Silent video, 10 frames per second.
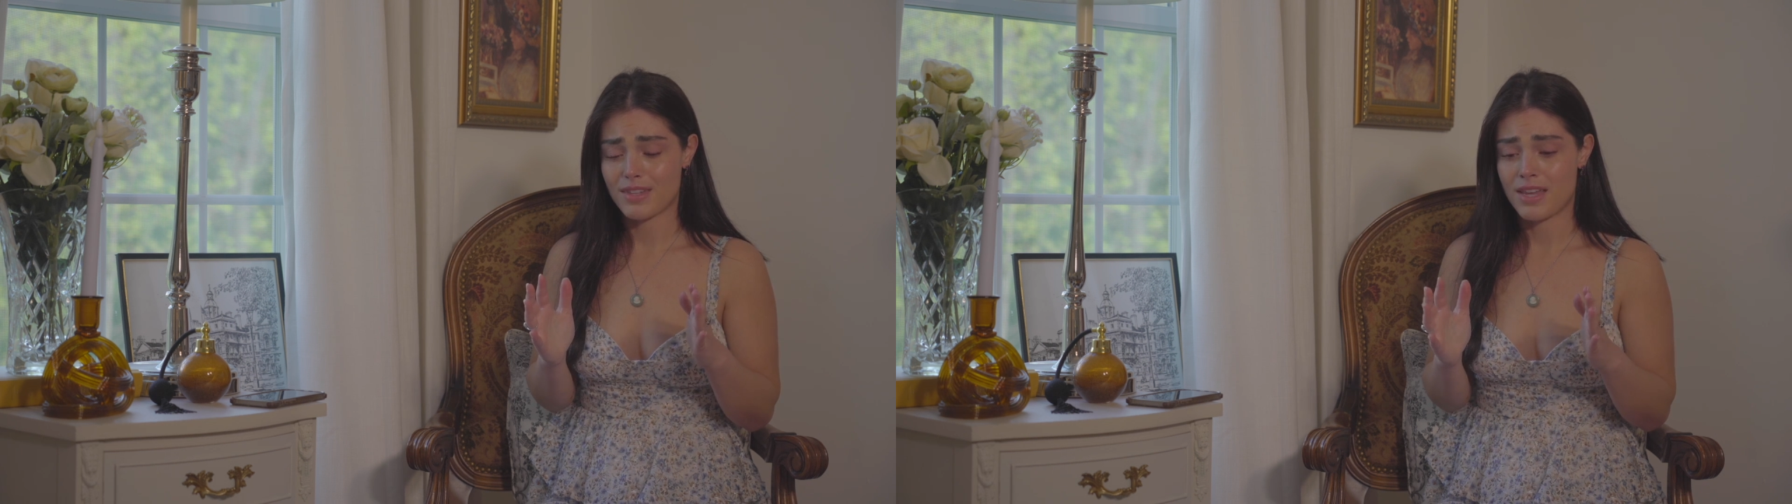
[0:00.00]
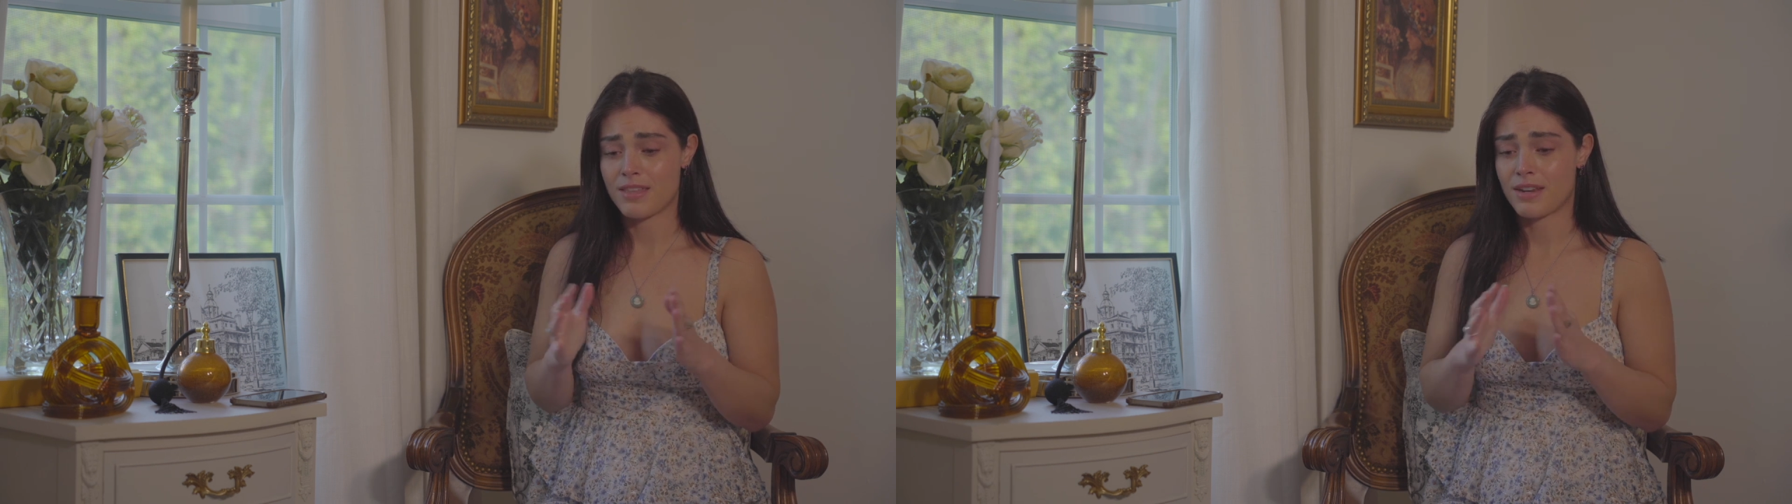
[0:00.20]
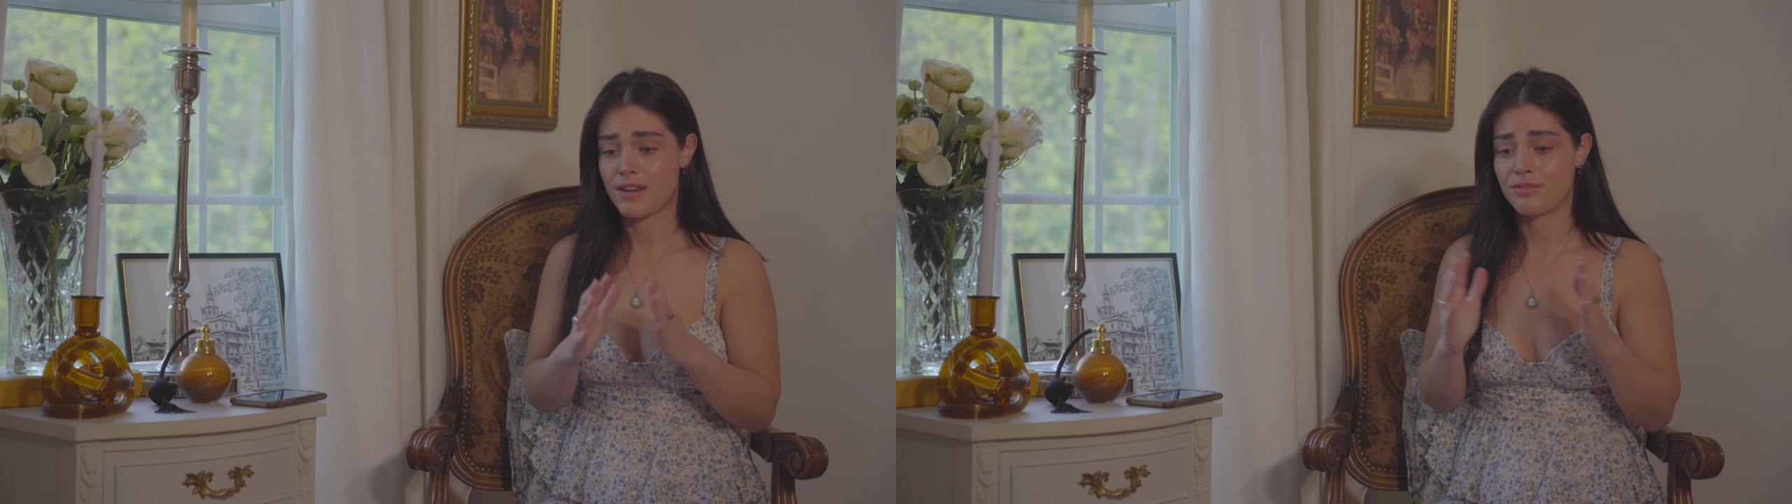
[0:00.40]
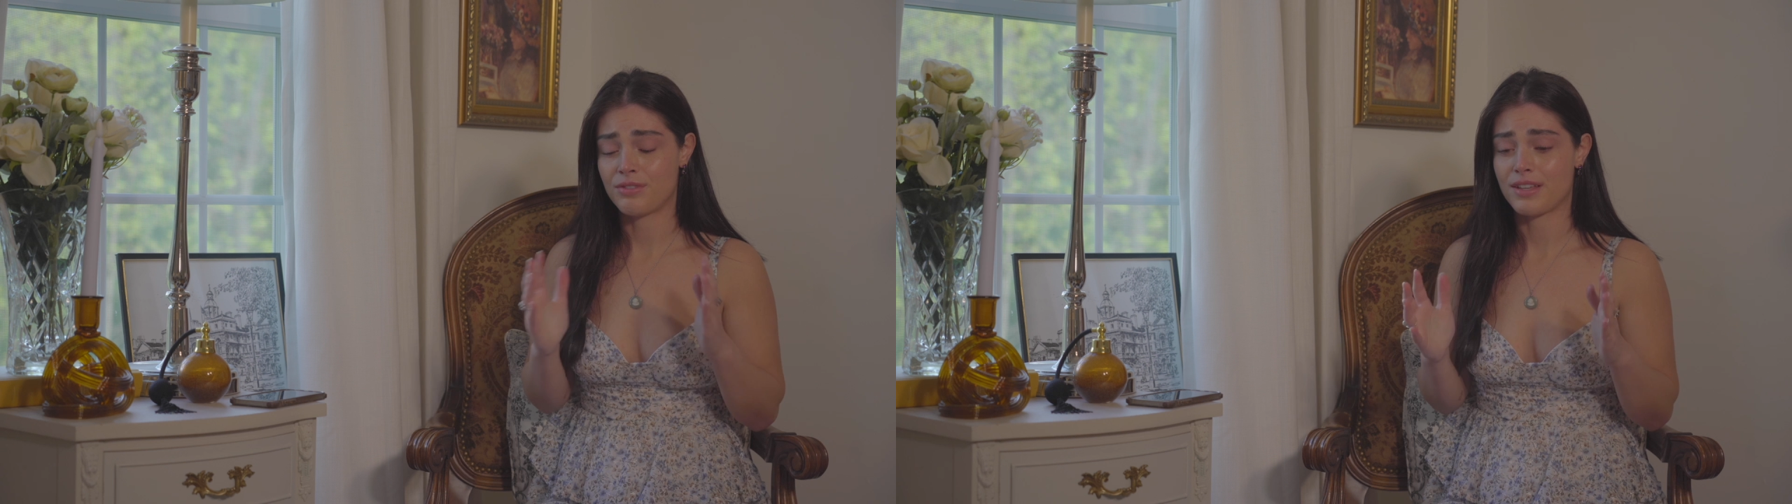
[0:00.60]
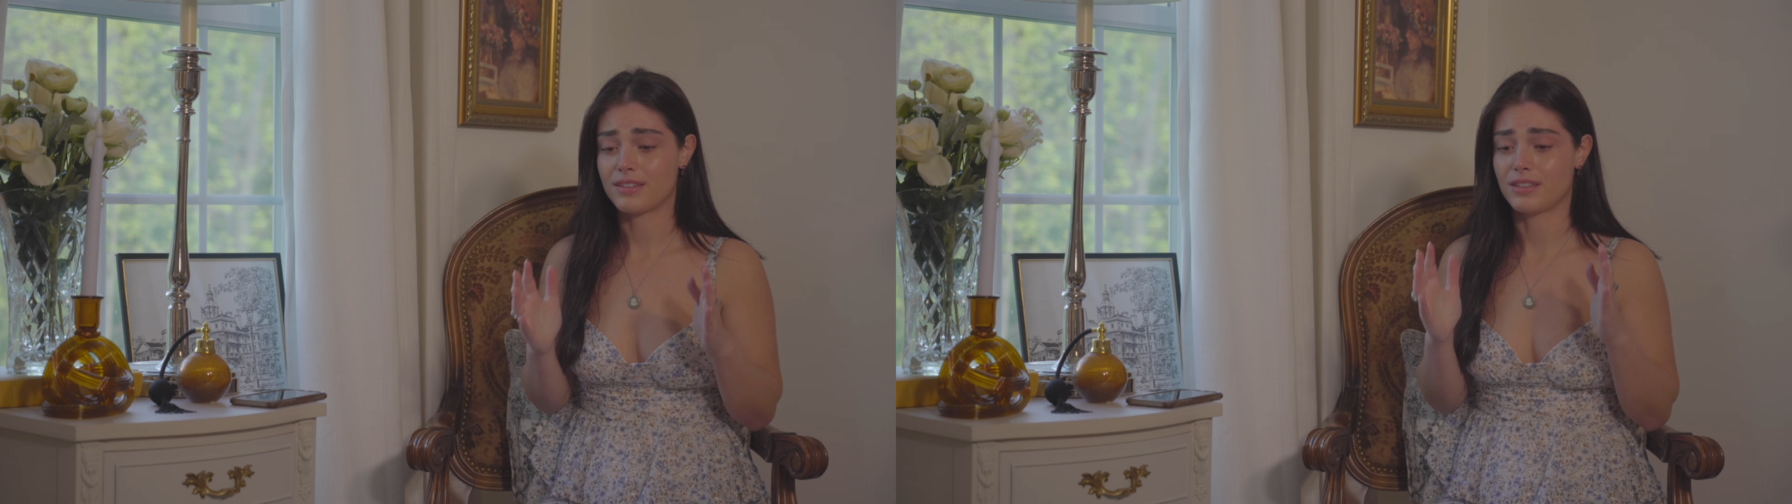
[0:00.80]
And I
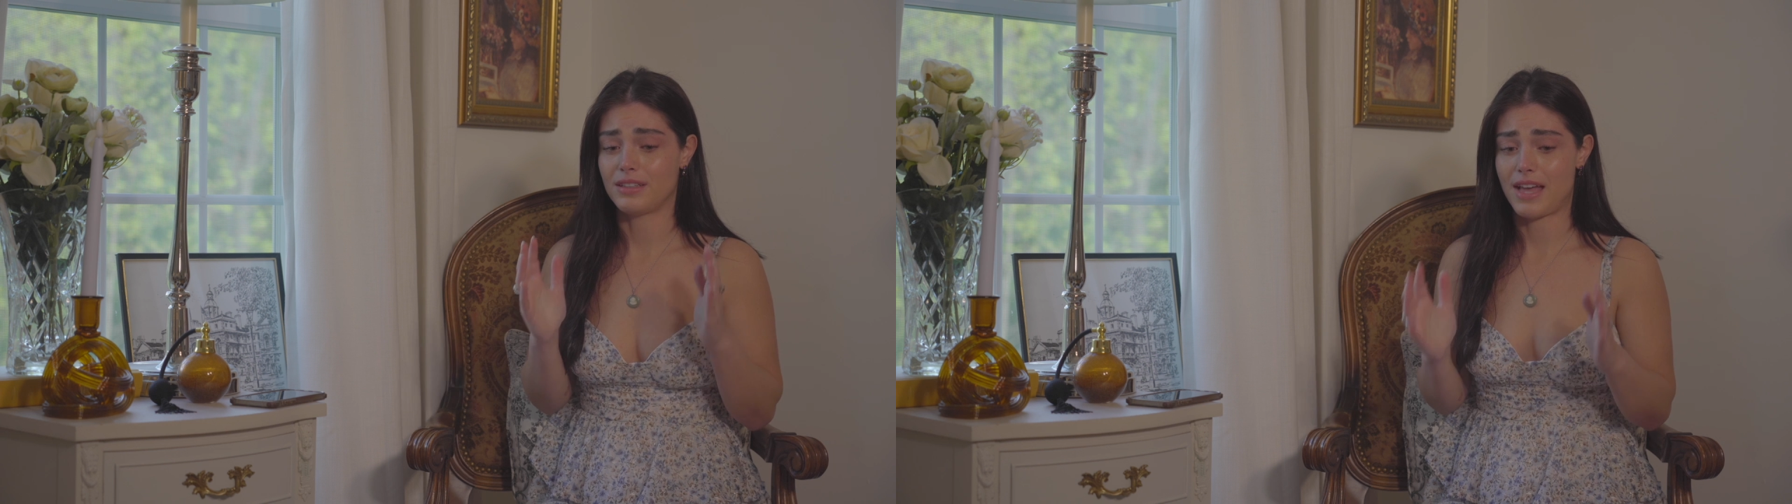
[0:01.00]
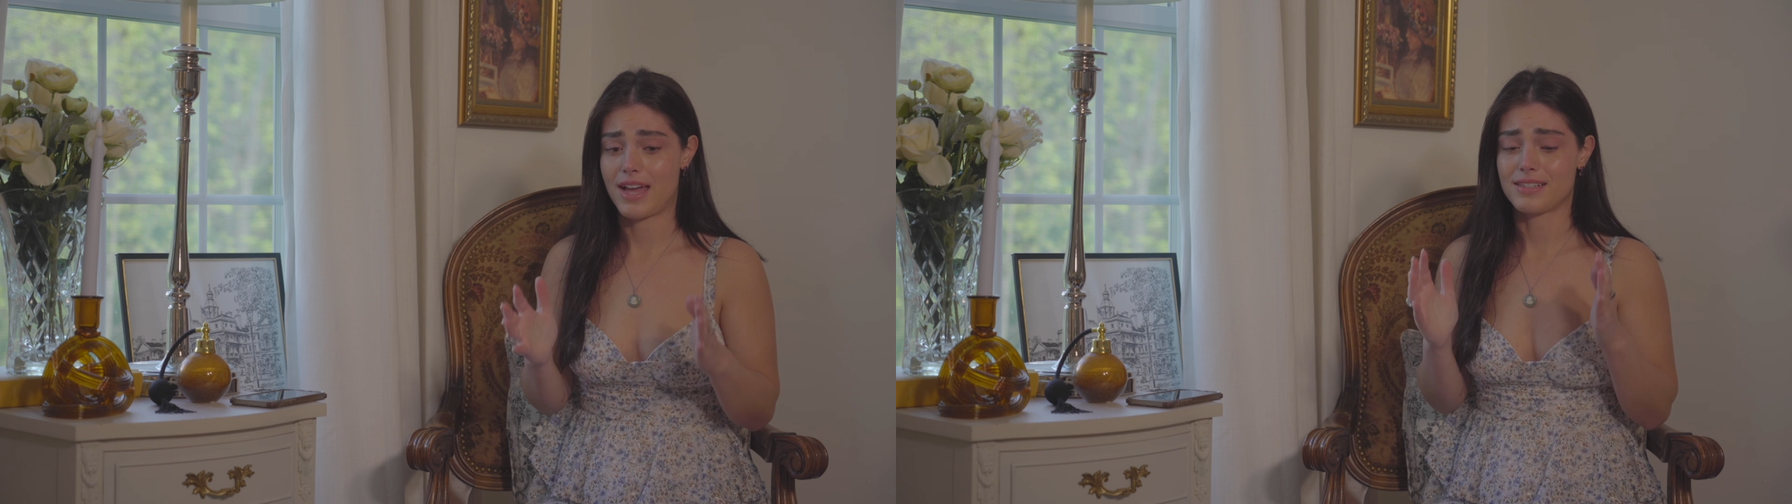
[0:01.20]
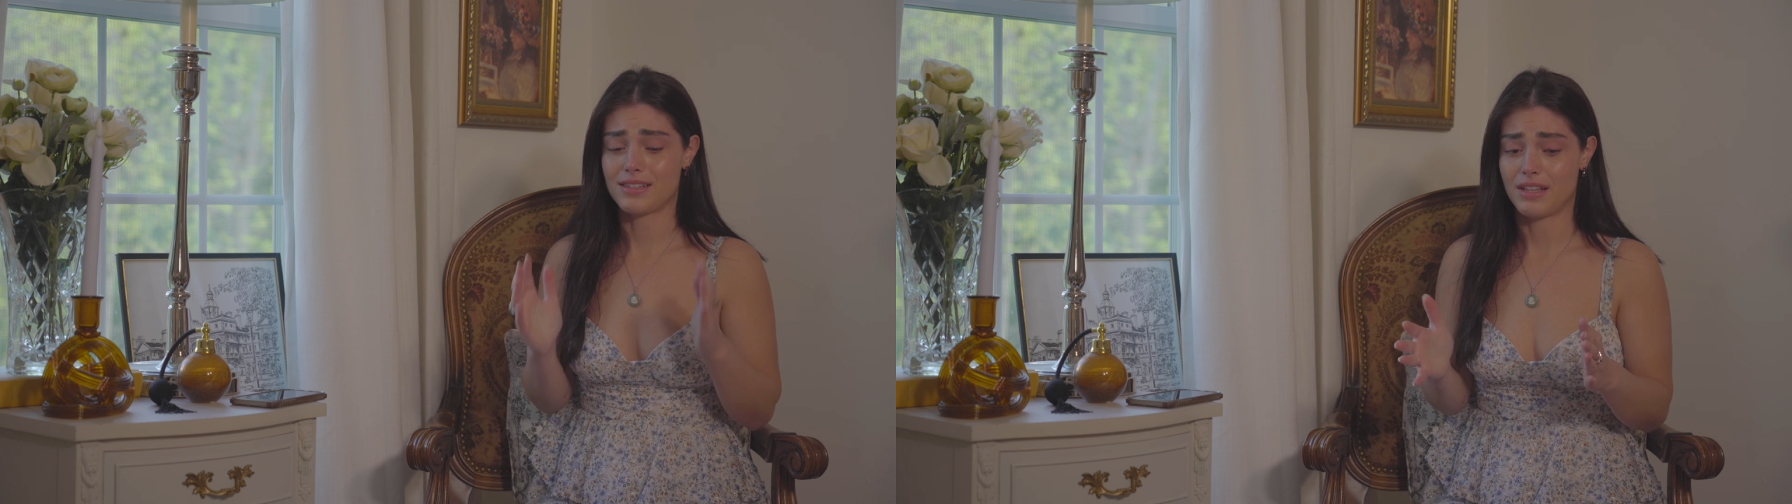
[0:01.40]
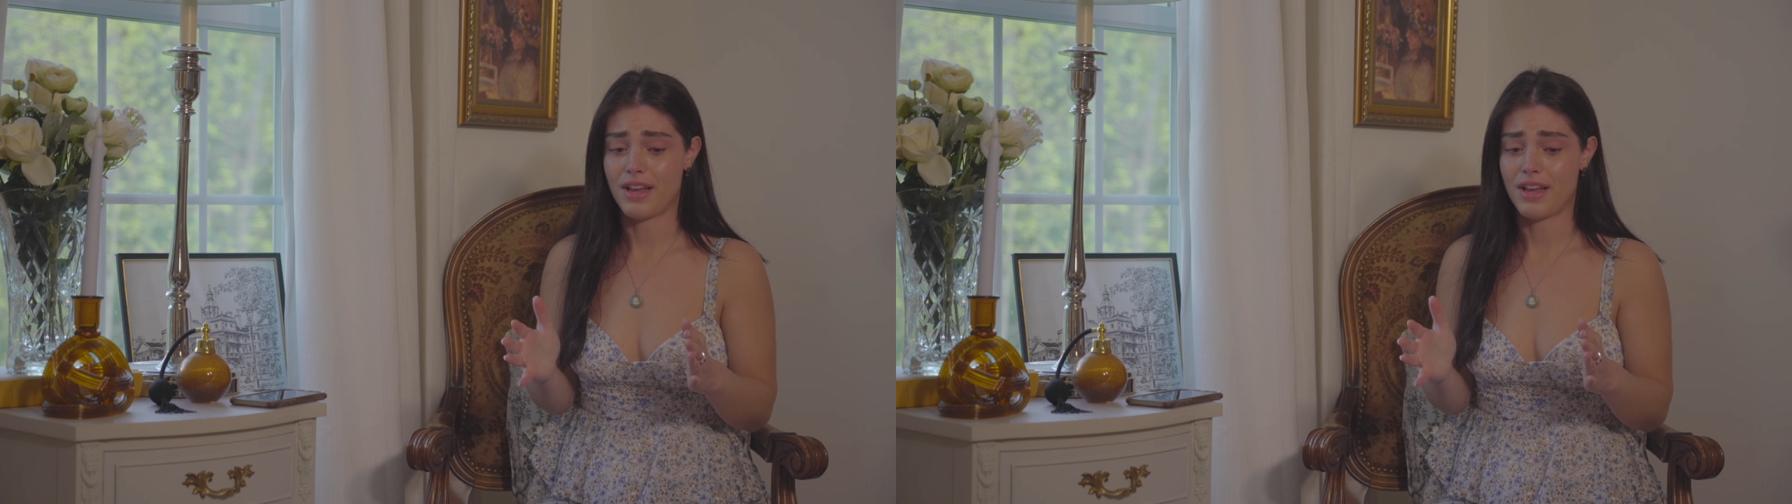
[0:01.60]
read the last